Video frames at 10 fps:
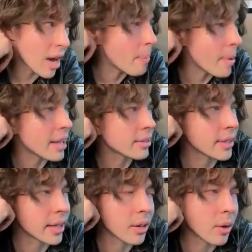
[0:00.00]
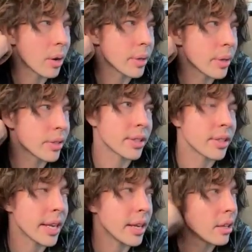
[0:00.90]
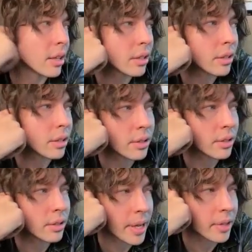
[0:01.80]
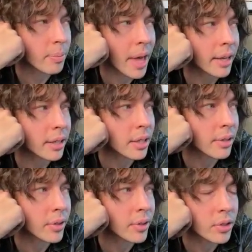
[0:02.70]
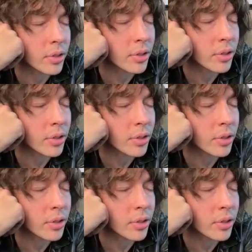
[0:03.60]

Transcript: I try my best, and I don't always succeed, to be as meditative